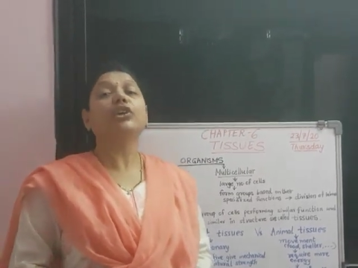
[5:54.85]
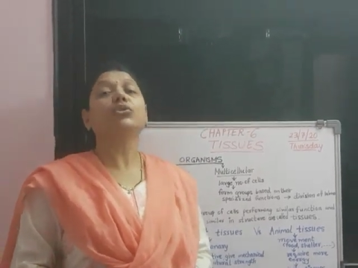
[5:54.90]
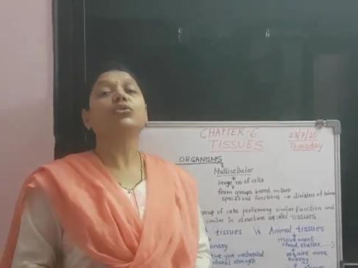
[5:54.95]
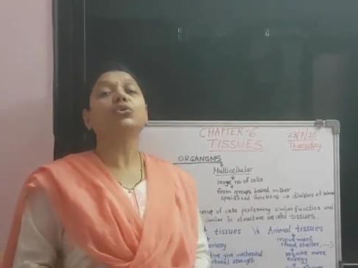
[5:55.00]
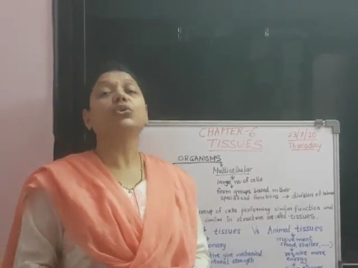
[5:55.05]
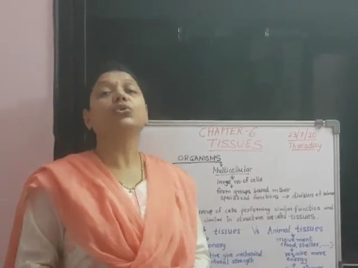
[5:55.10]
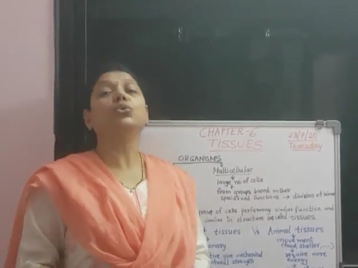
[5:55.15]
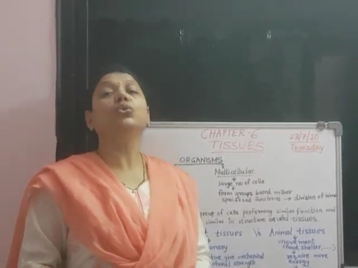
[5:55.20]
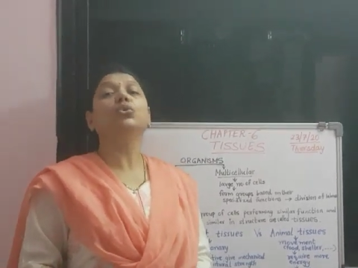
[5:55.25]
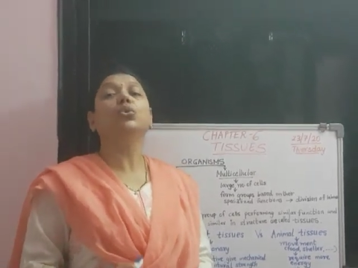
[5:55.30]

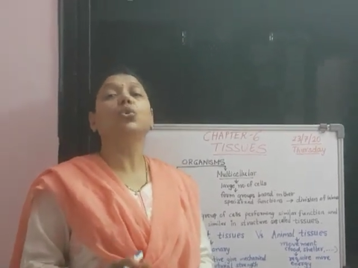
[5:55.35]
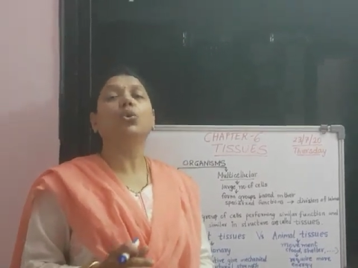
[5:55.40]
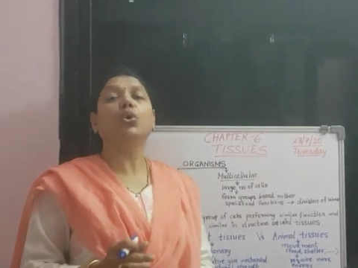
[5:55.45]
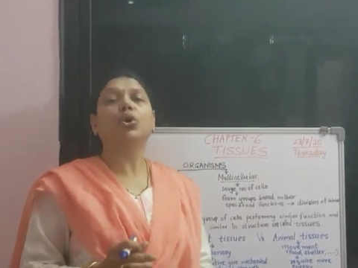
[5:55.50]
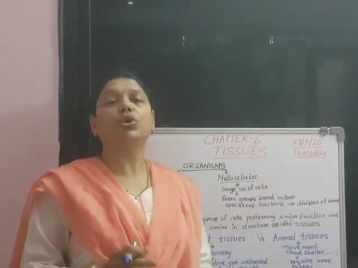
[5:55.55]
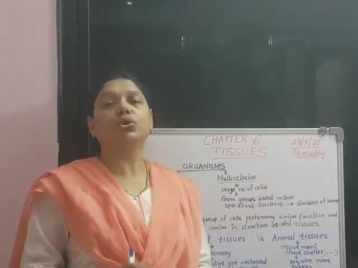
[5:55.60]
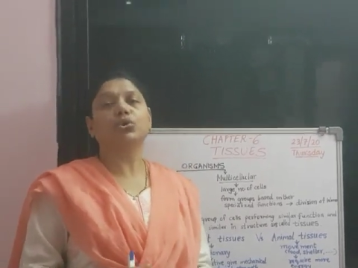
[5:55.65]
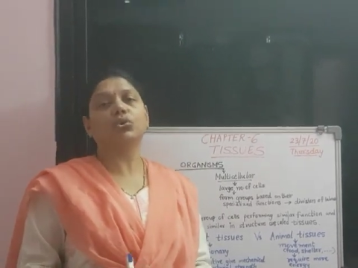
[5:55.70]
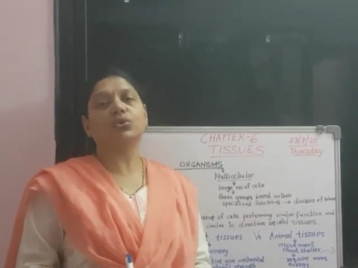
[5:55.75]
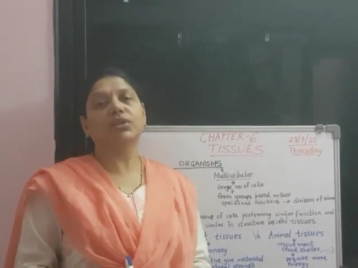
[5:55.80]
you to
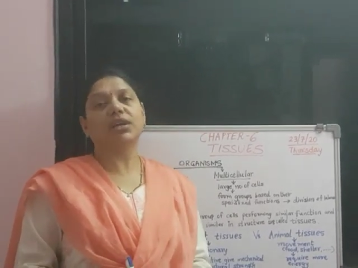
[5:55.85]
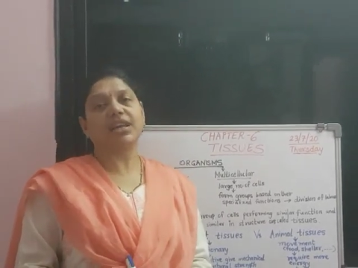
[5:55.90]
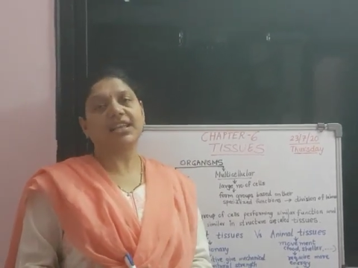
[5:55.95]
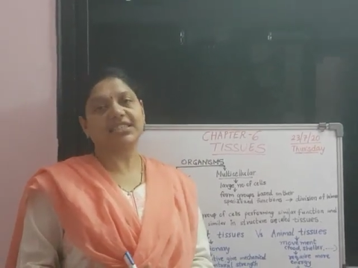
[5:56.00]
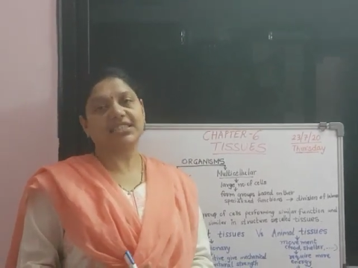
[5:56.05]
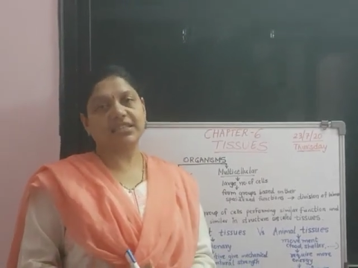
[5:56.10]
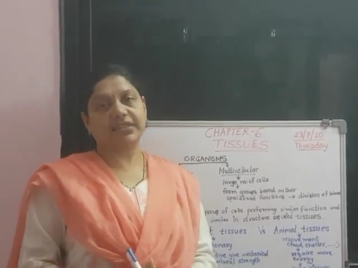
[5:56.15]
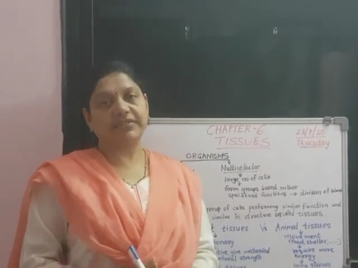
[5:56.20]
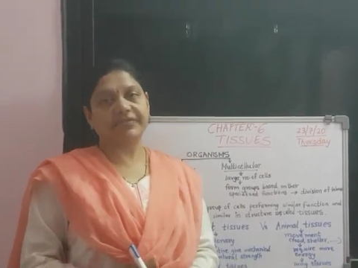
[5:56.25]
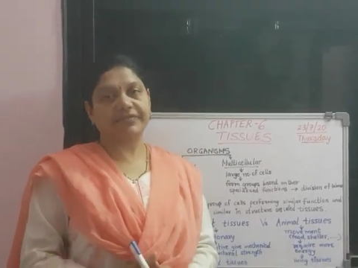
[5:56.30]
go through the
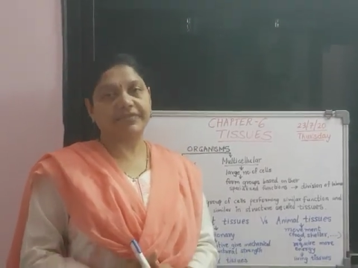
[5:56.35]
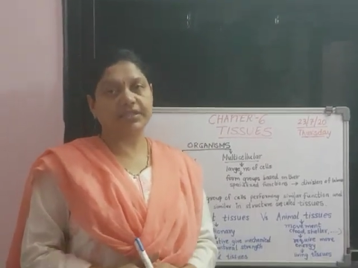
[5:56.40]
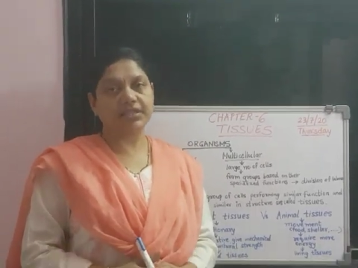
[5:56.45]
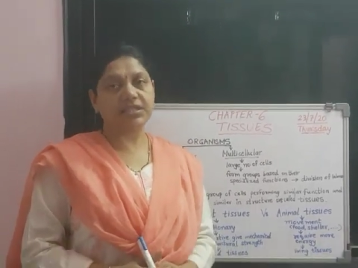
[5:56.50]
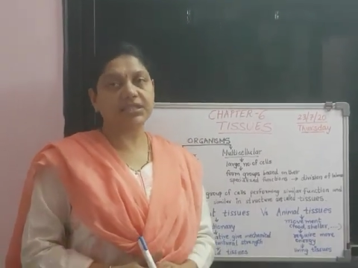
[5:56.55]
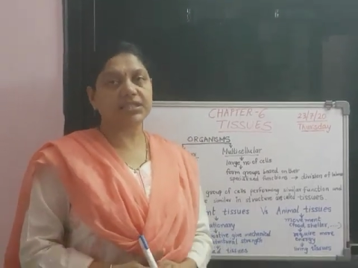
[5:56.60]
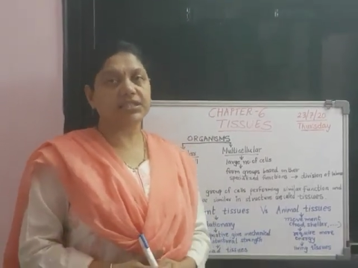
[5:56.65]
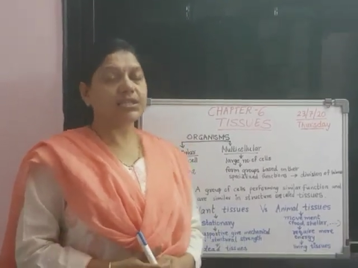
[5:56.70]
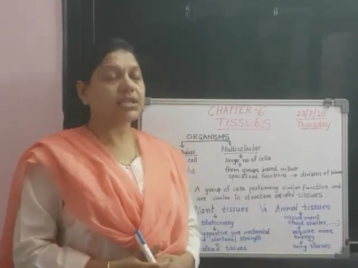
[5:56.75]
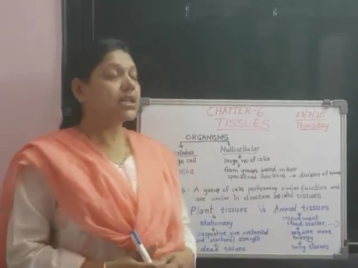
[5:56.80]
lesson
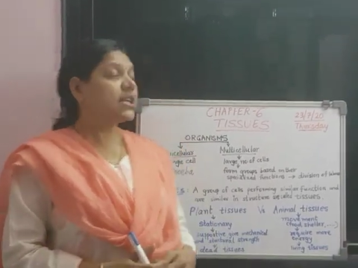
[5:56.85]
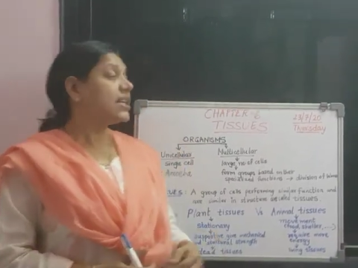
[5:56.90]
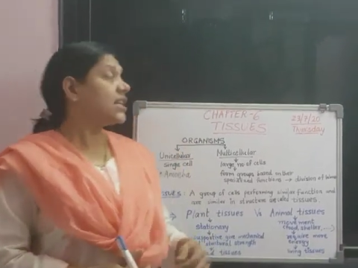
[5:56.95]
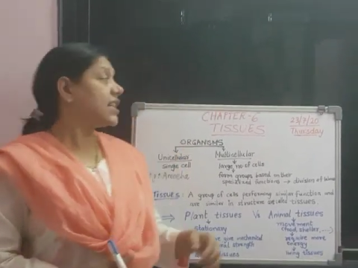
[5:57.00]
first.